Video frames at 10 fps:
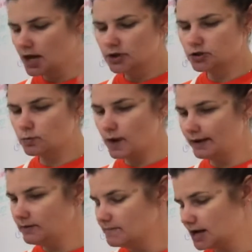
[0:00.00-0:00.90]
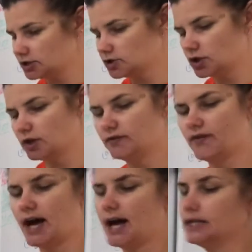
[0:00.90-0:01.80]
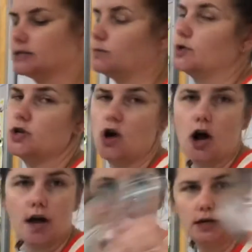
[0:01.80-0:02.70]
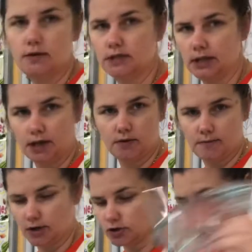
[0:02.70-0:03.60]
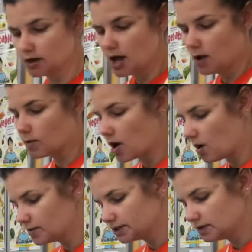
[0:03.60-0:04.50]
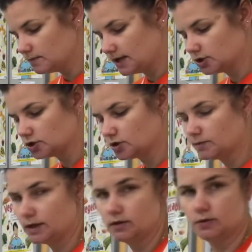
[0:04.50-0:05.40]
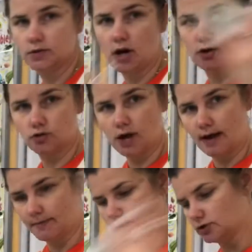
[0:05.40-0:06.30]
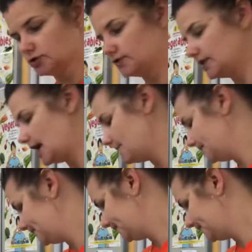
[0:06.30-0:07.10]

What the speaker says: So when we measure solid fats, we're not gonna use a liquid measure. We're always gonna make sure we use our dry measures for that.